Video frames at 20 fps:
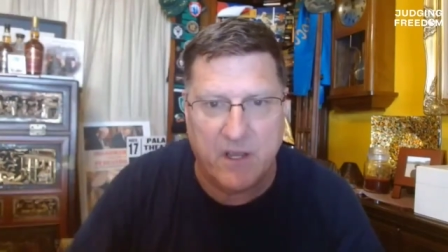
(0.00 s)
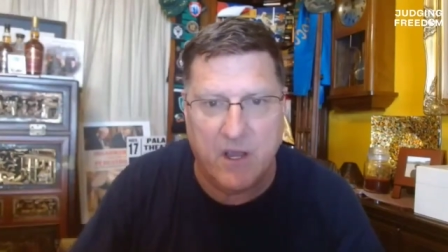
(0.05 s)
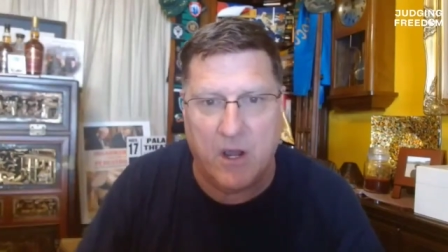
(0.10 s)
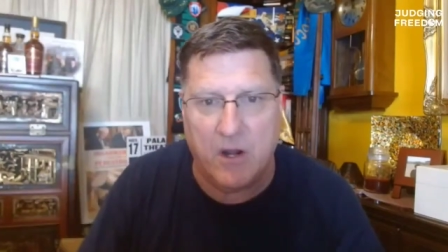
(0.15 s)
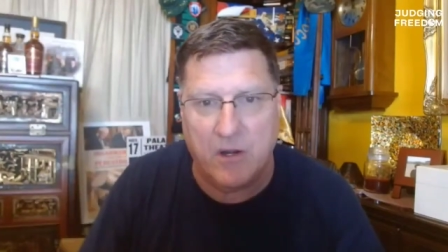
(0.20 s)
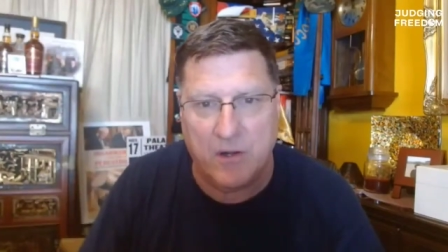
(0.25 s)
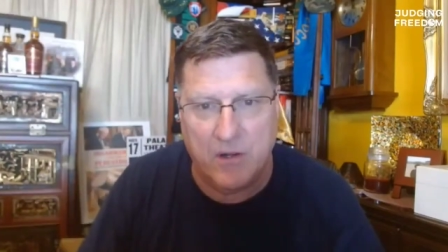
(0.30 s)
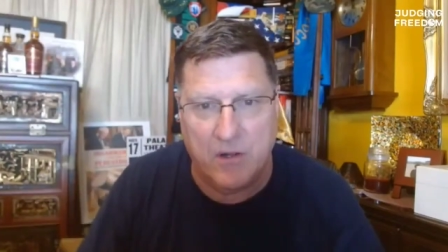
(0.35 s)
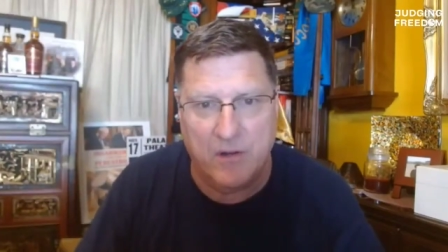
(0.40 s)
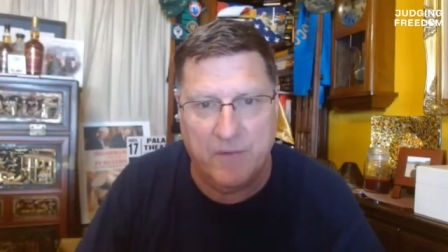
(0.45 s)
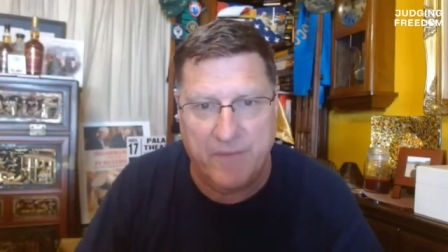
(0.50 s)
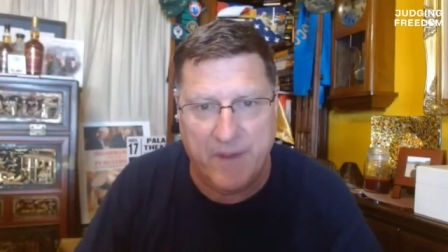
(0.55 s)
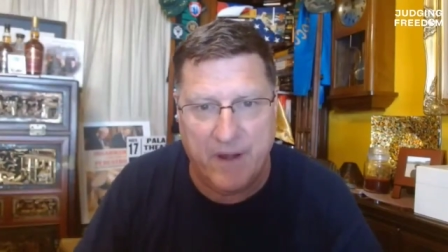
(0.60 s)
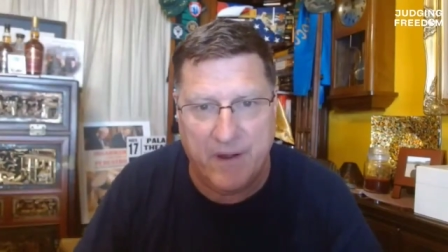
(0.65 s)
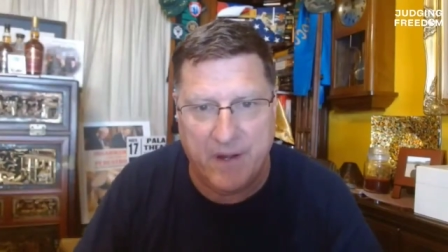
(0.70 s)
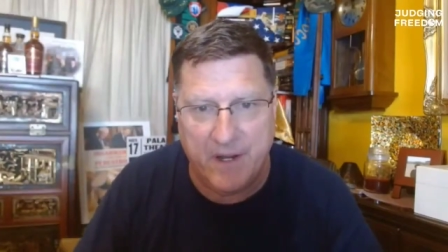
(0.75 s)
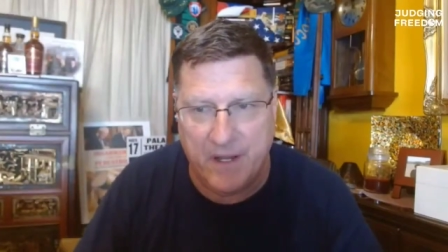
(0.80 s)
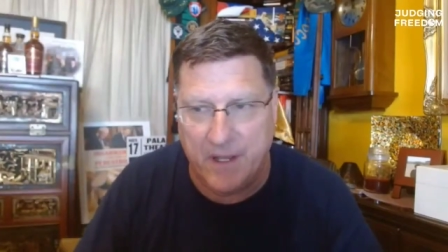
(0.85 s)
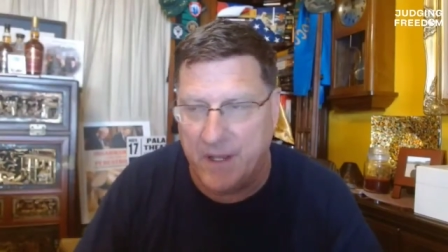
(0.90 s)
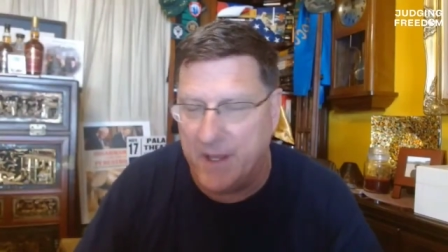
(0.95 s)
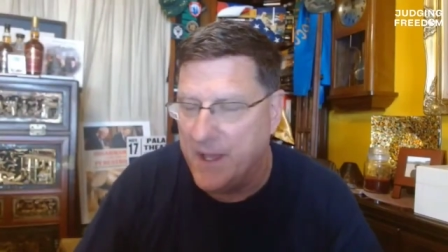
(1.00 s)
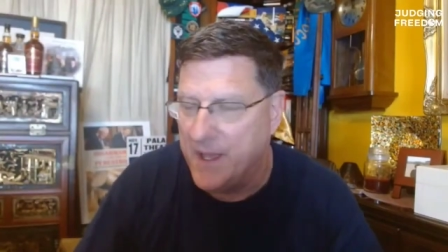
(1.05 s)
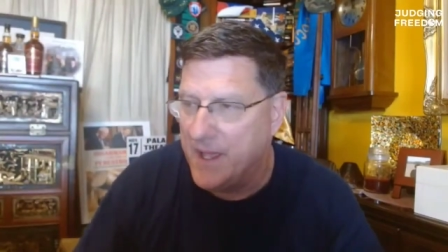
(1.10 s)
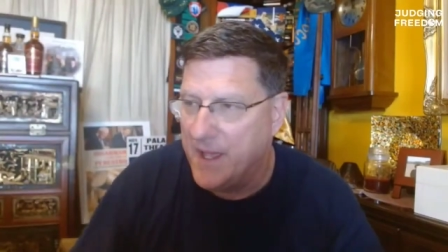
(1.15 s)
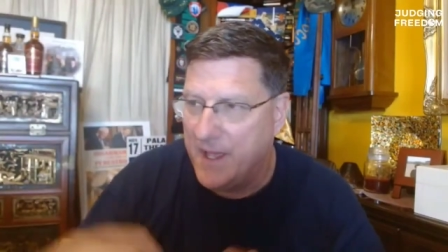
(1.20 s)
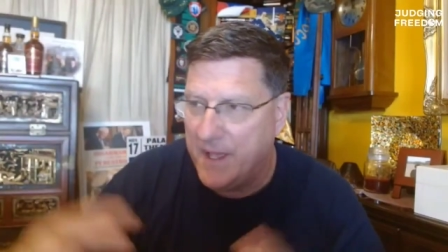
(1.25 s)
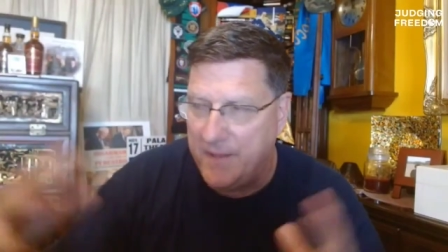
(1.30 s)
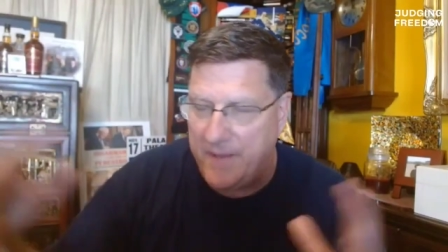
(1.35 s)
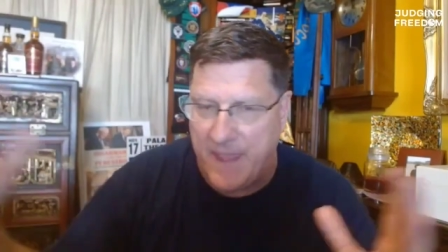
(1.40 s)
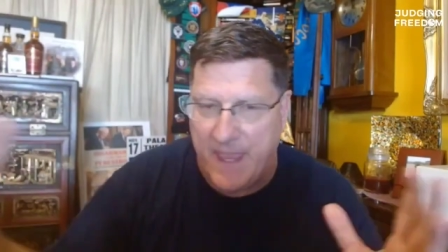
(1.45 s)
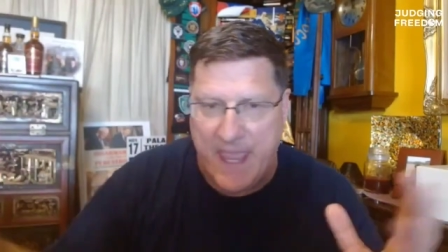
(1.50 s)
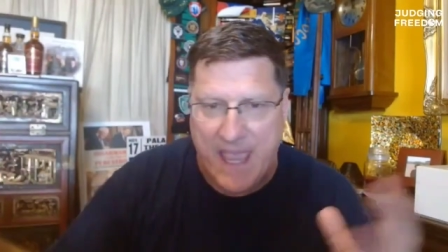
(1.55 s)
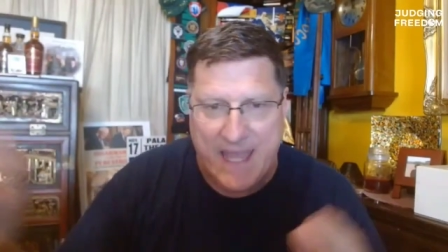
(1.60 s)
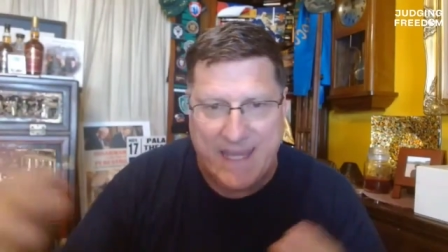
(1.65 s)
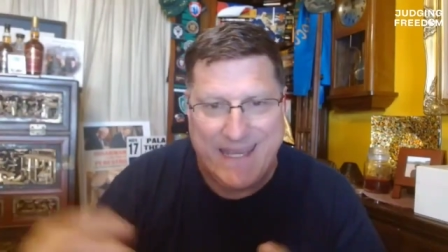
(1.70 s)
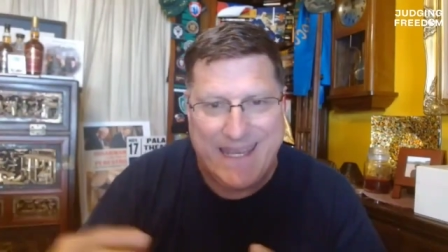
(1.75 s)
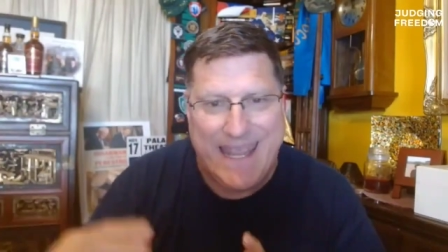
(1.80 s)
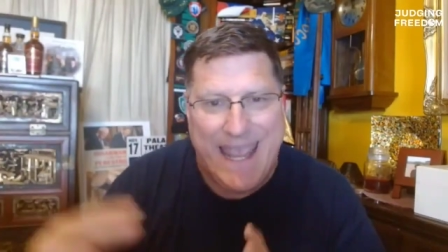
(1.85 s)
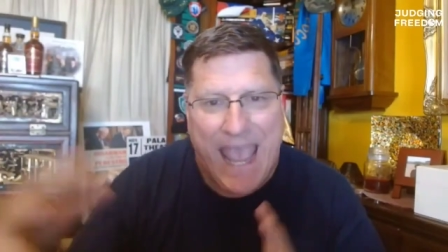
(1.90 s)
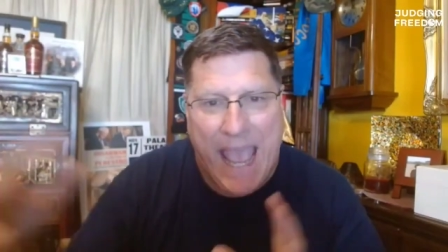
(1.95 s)
in the Kharkov area.
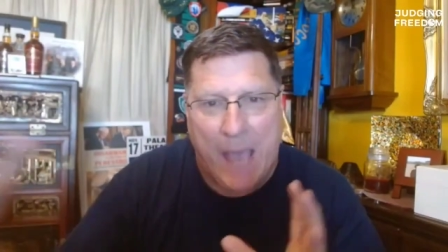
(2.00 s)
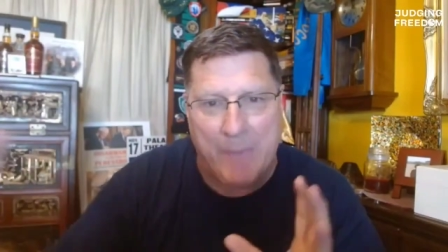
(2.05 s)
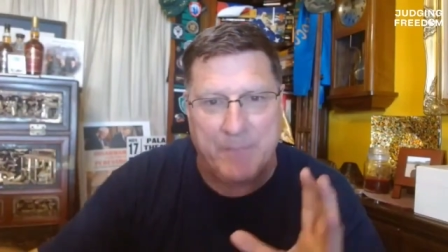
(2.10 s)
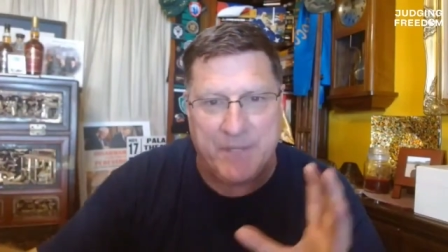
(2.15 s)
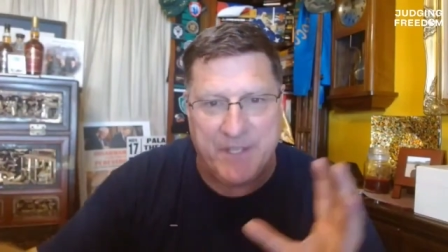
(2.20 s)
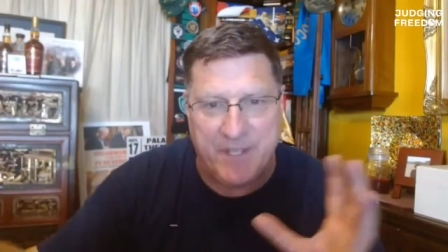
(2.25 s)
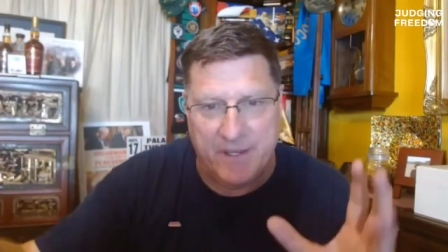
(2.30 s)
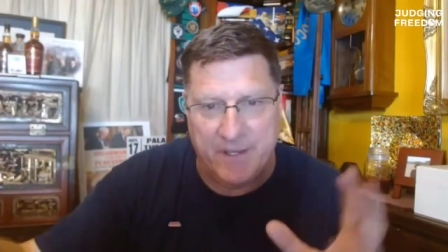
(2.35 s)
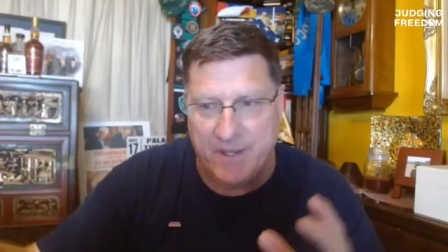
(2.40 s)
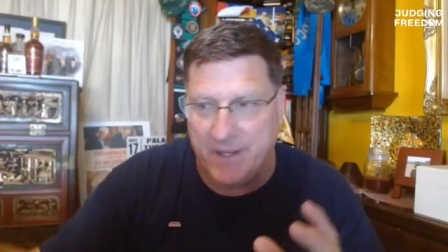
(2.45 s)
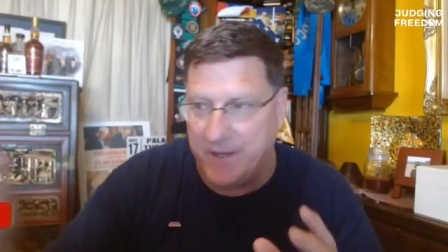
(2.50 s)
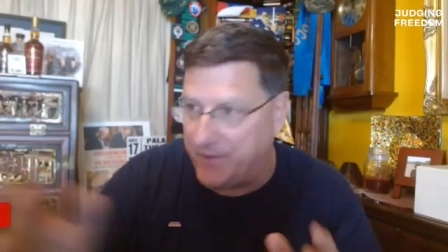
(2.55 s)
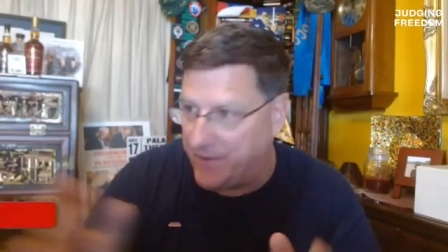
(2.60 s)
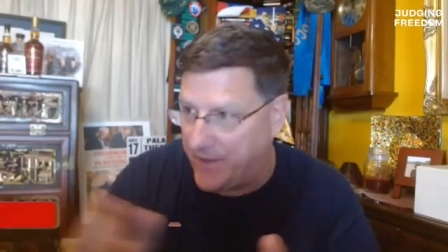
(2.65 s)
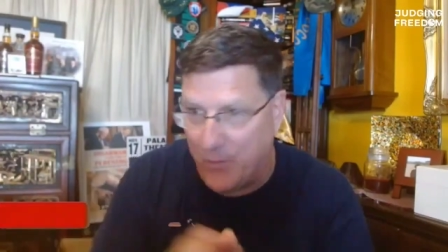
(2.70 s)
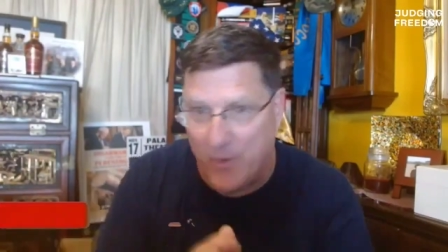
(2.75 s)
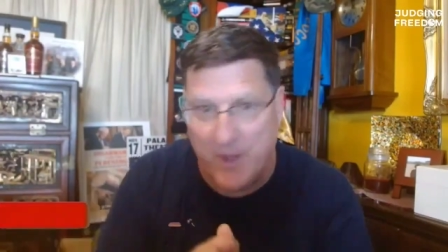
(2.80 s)
They had gaps, and